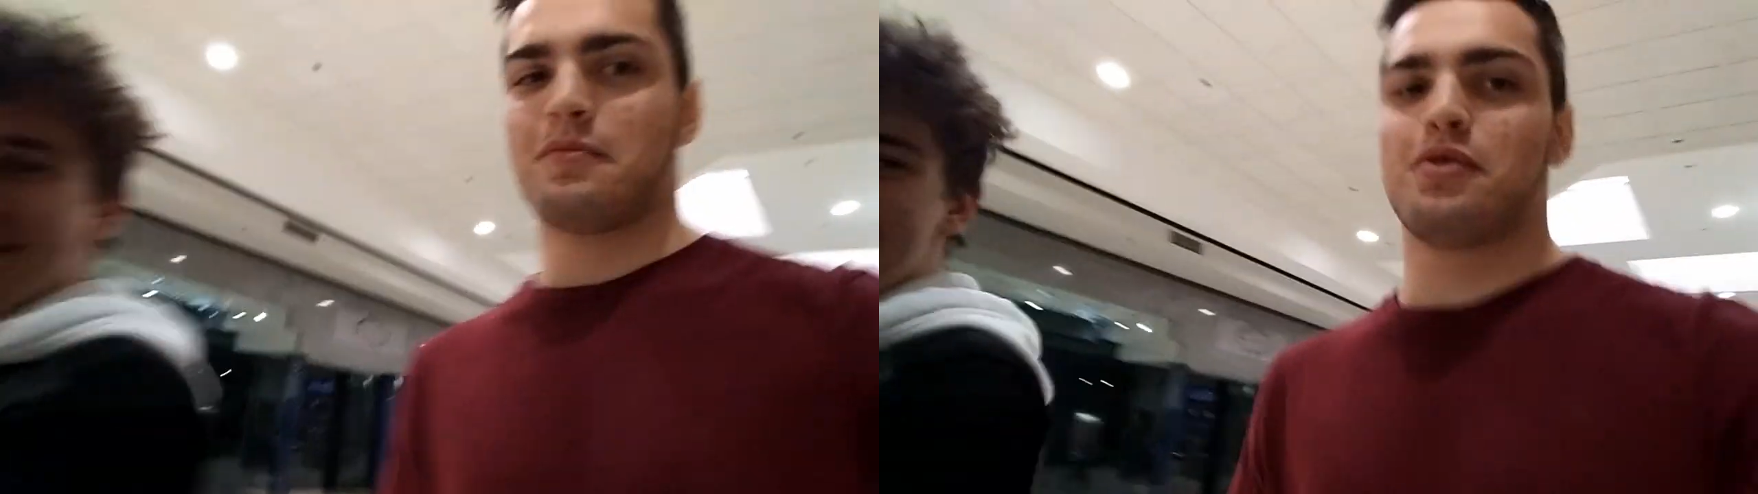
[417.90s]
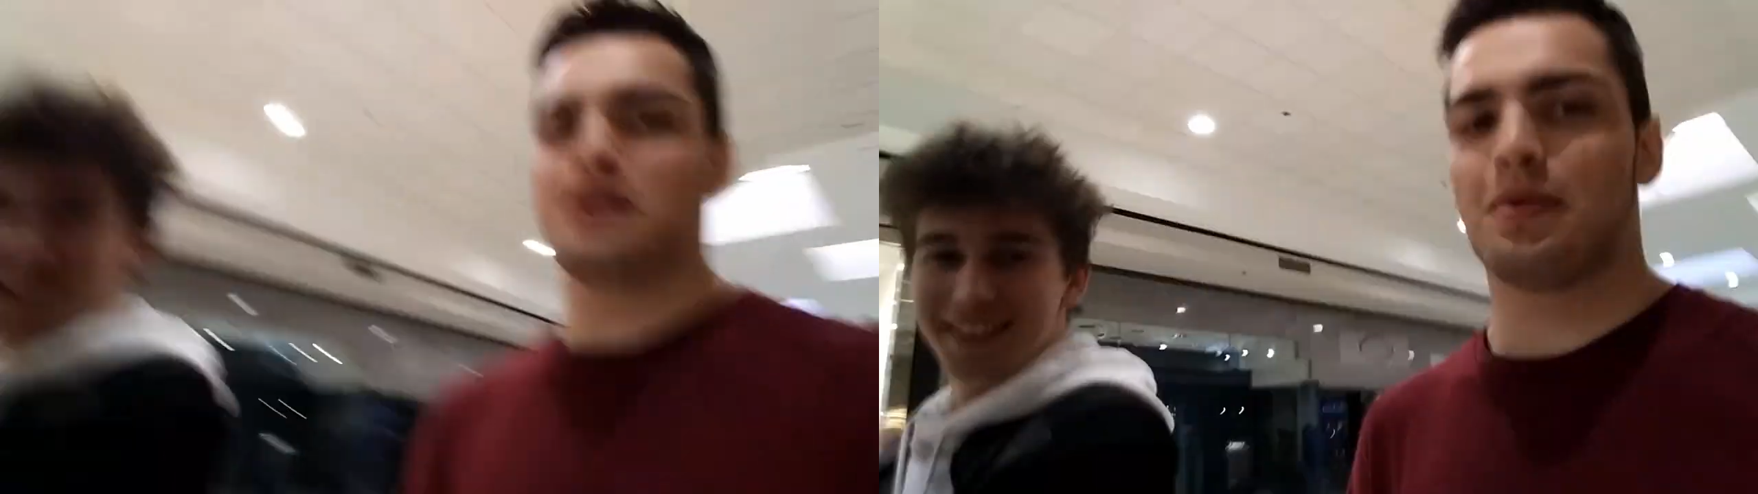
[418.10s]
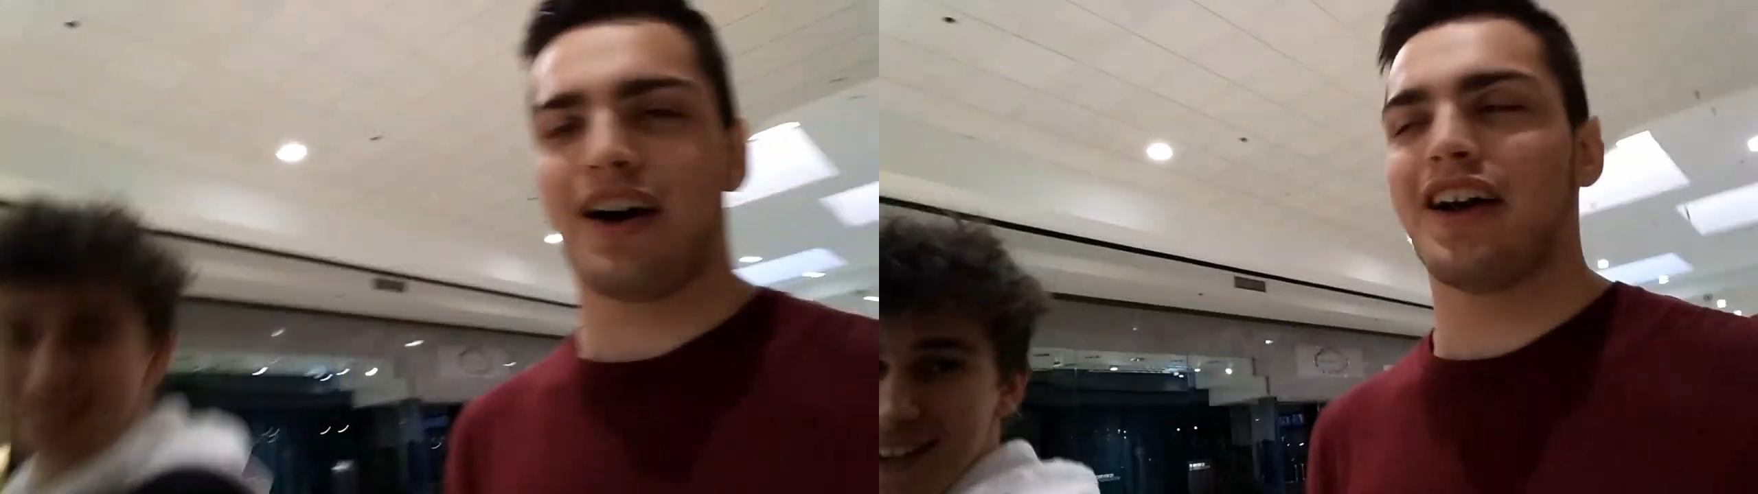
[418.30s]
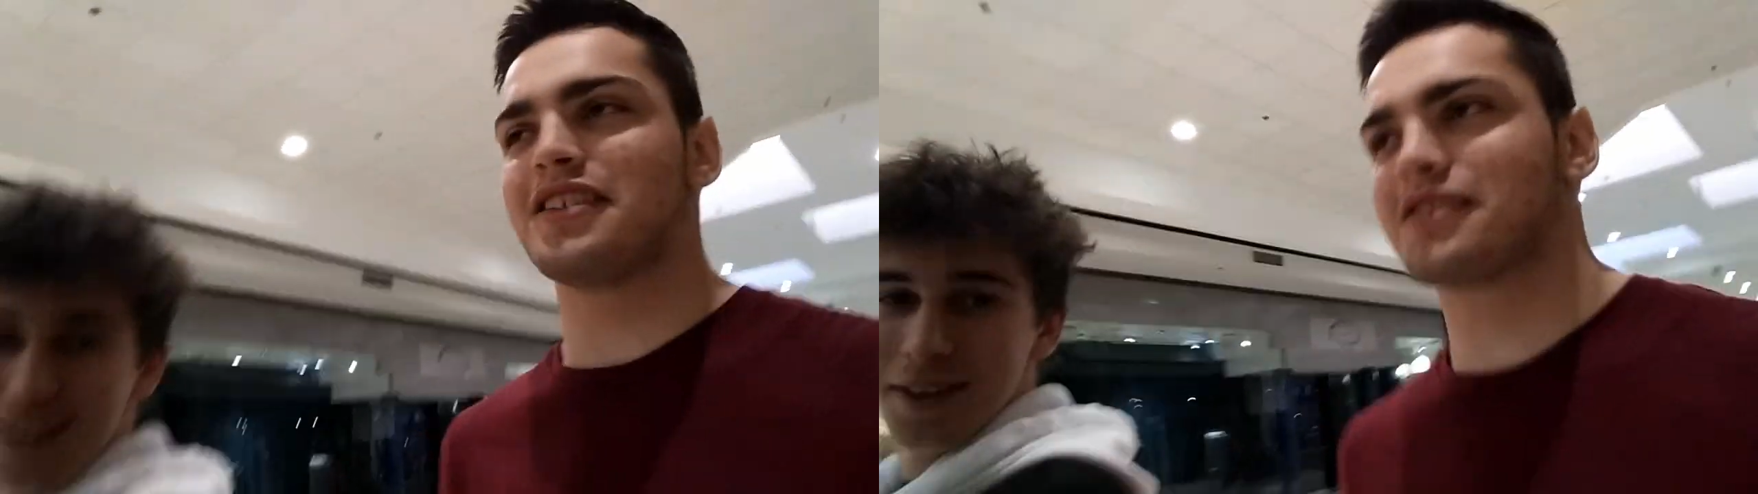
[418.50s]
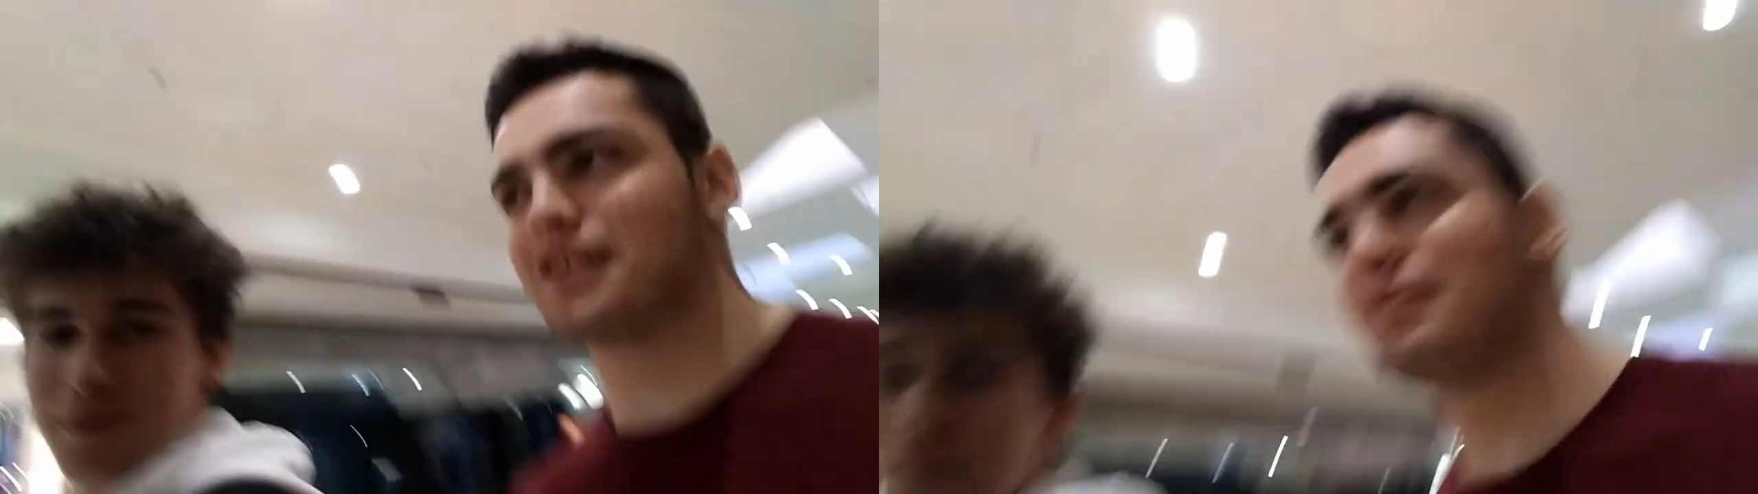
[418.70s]
PewDiePie
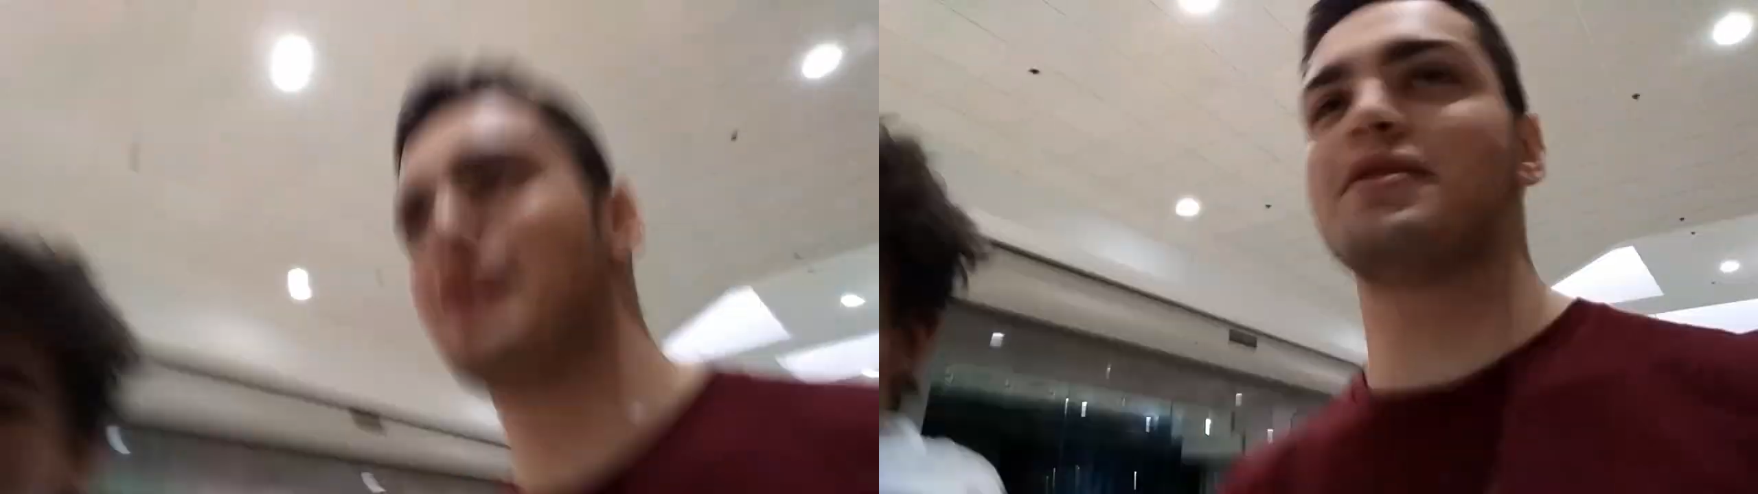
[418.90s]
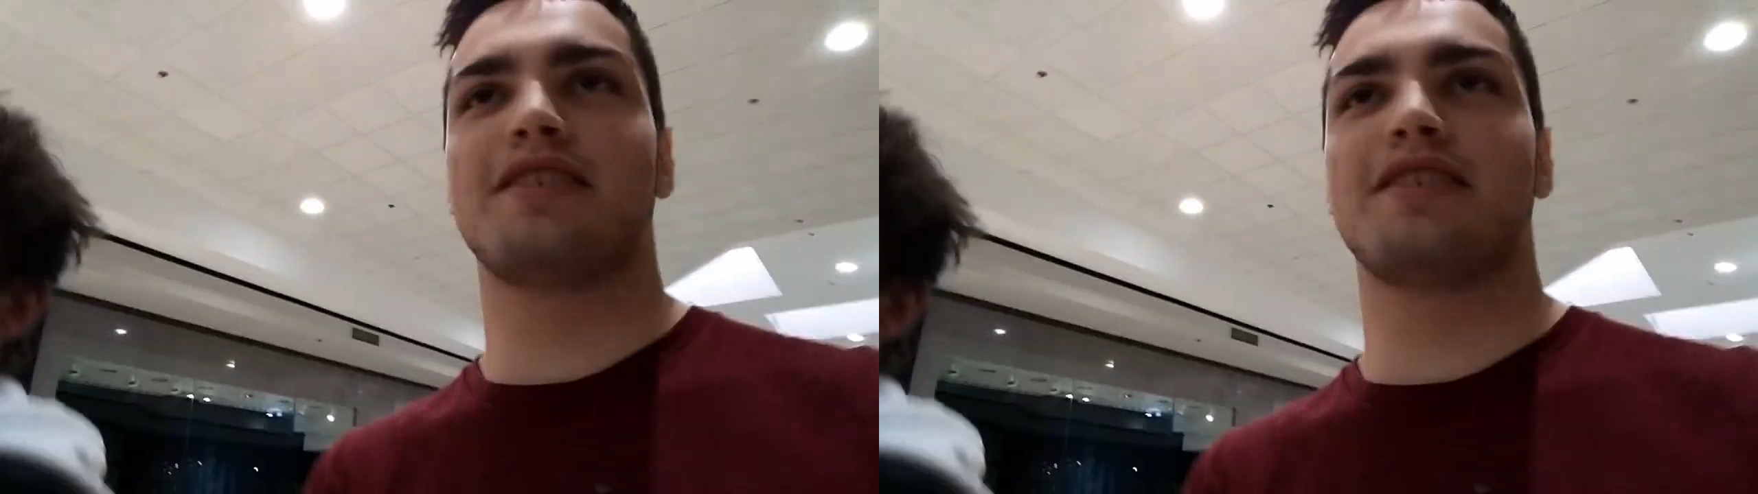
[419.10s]
is gonna be